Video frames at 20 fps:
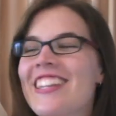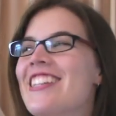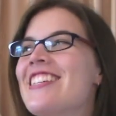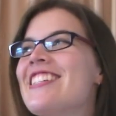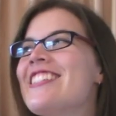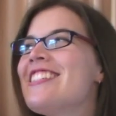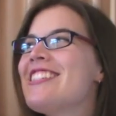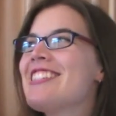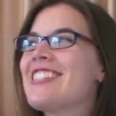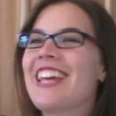
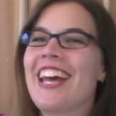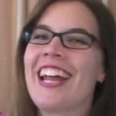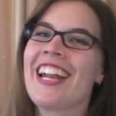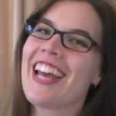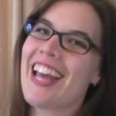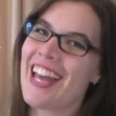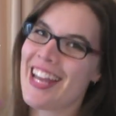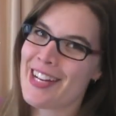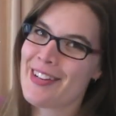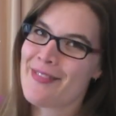This is
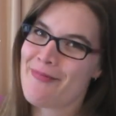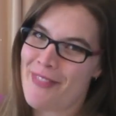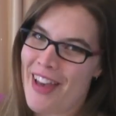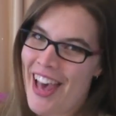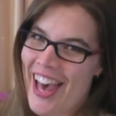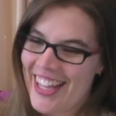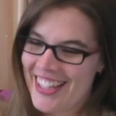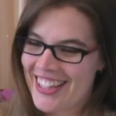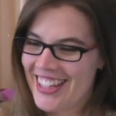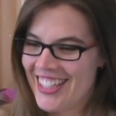gonna end
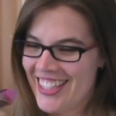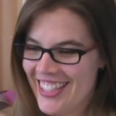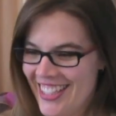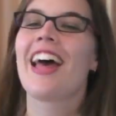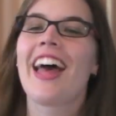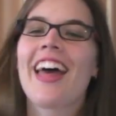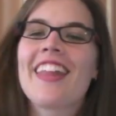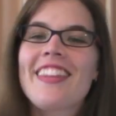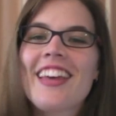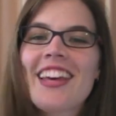
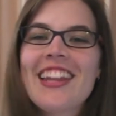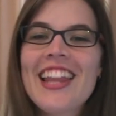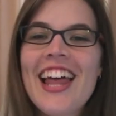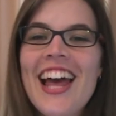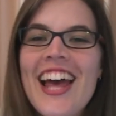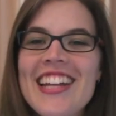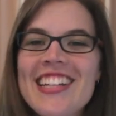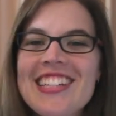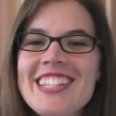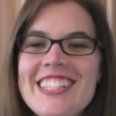badly. And they
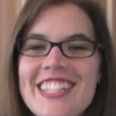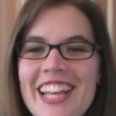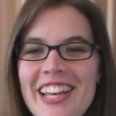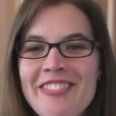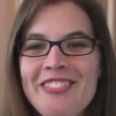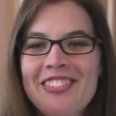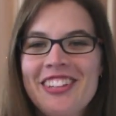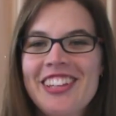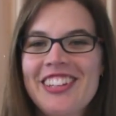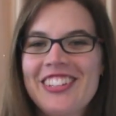land
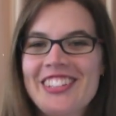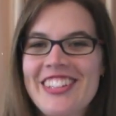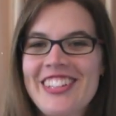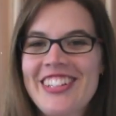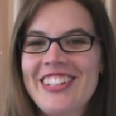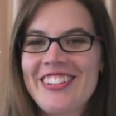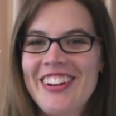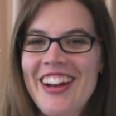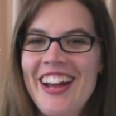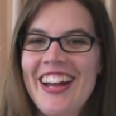safely on
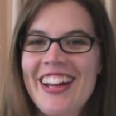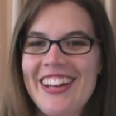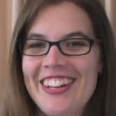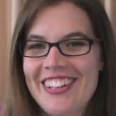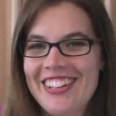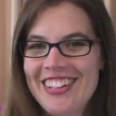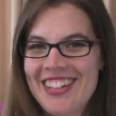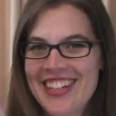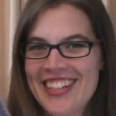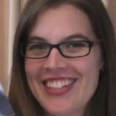the
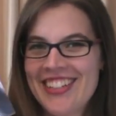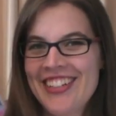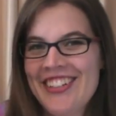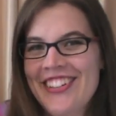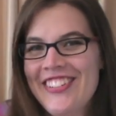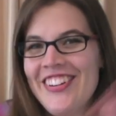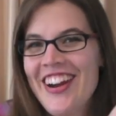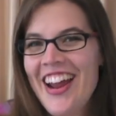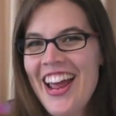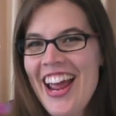ground.
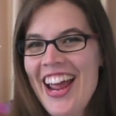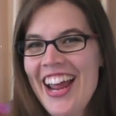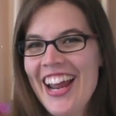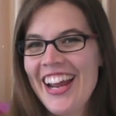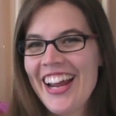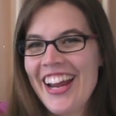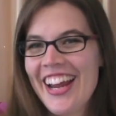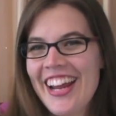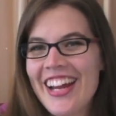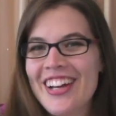
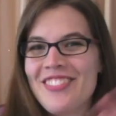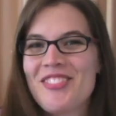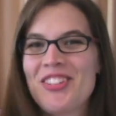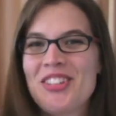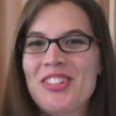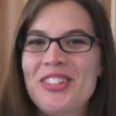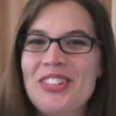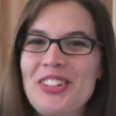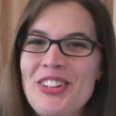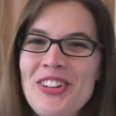Hooray! I'm
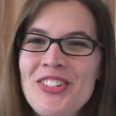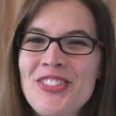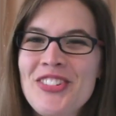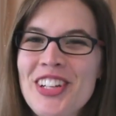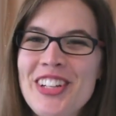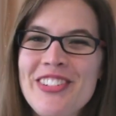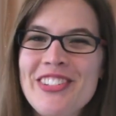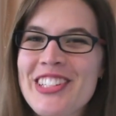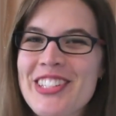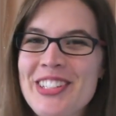sure
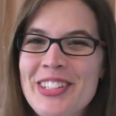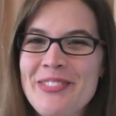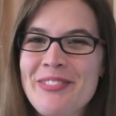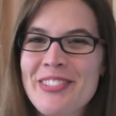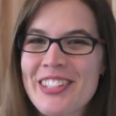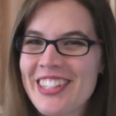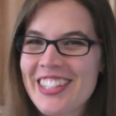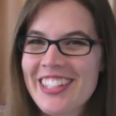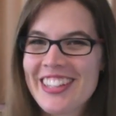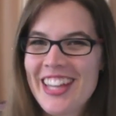nobody was
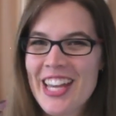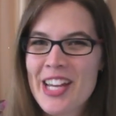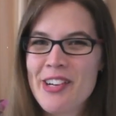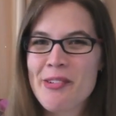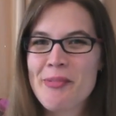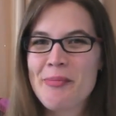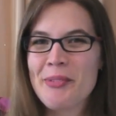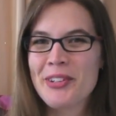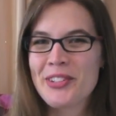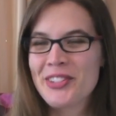hoping that they
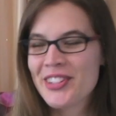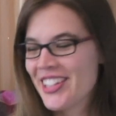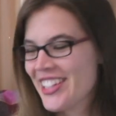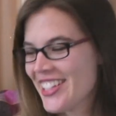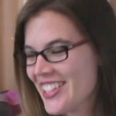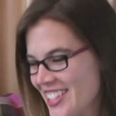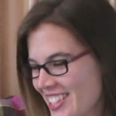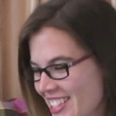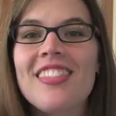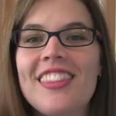were both
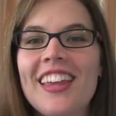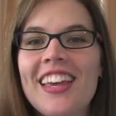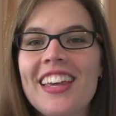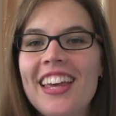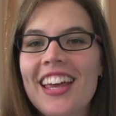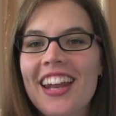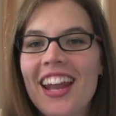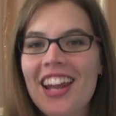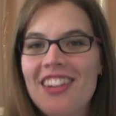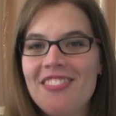killed. They
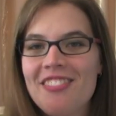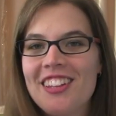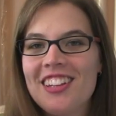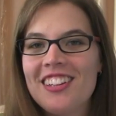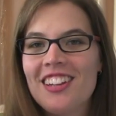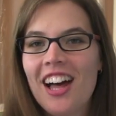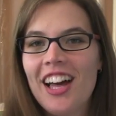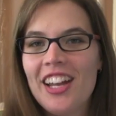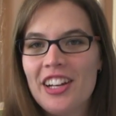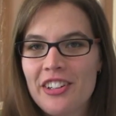get out of the
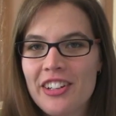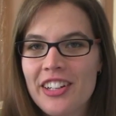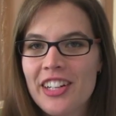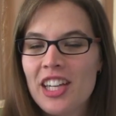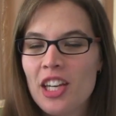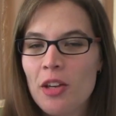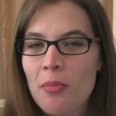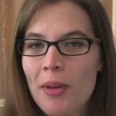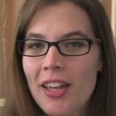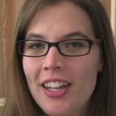glider and
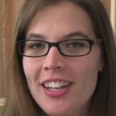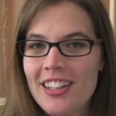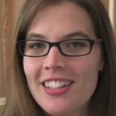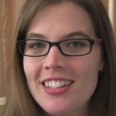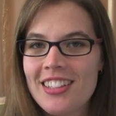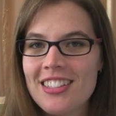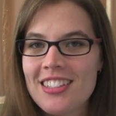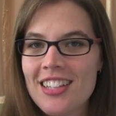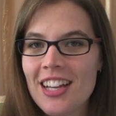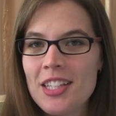he
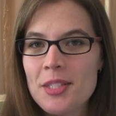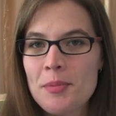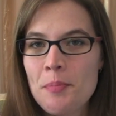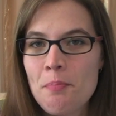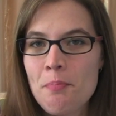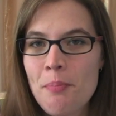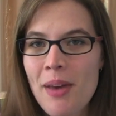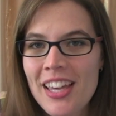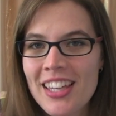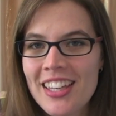immediately starts
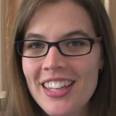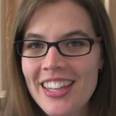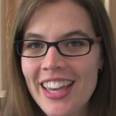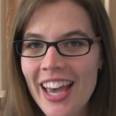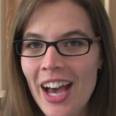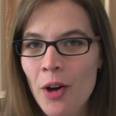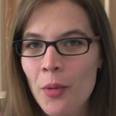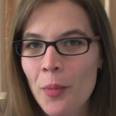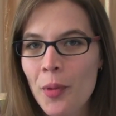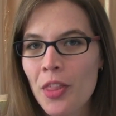making
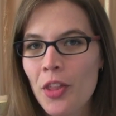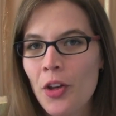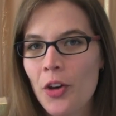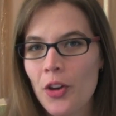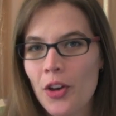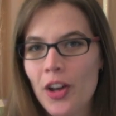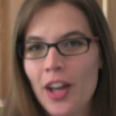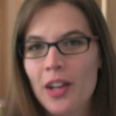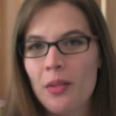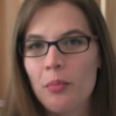out with her
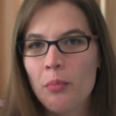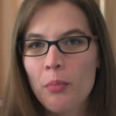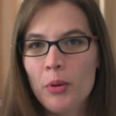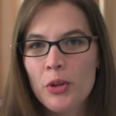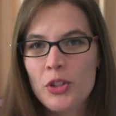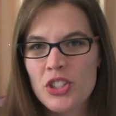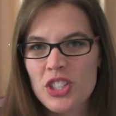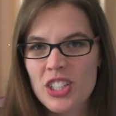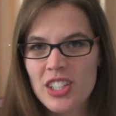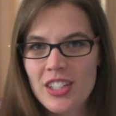and
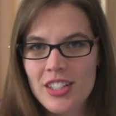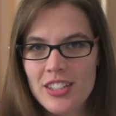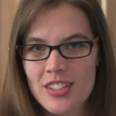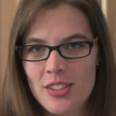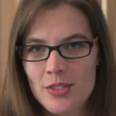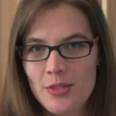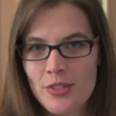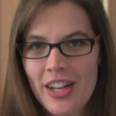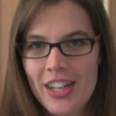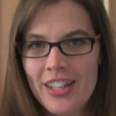pushing his
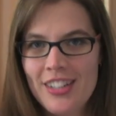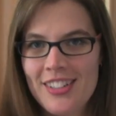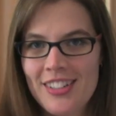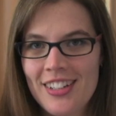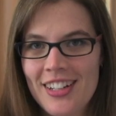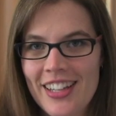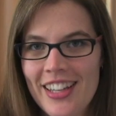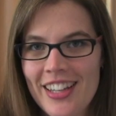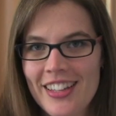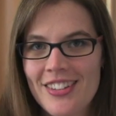
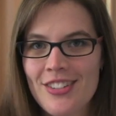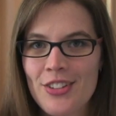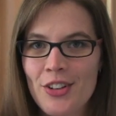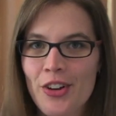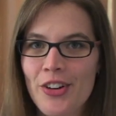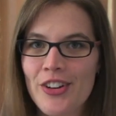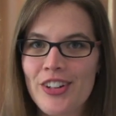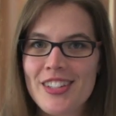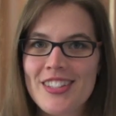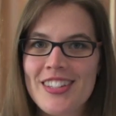erection against
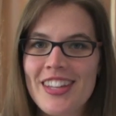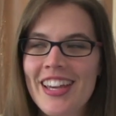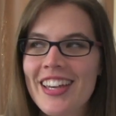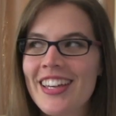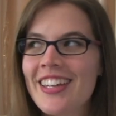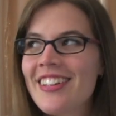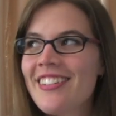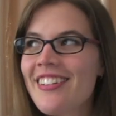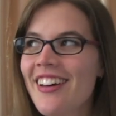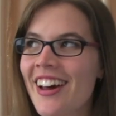her, and it's
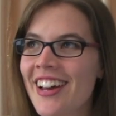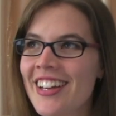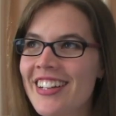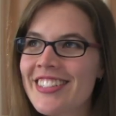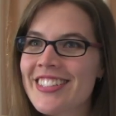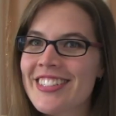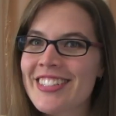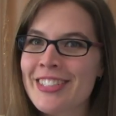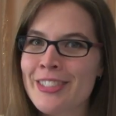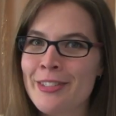like,
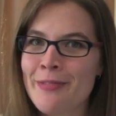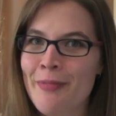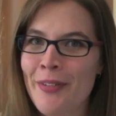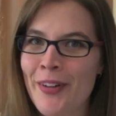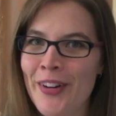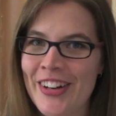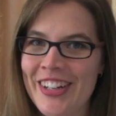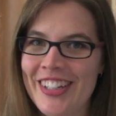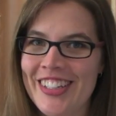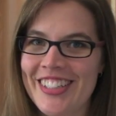guys, come
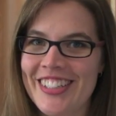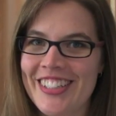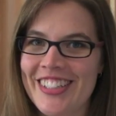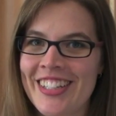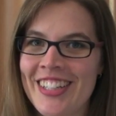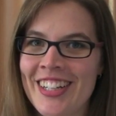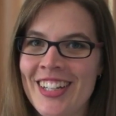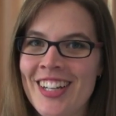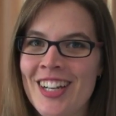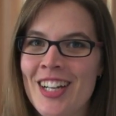on!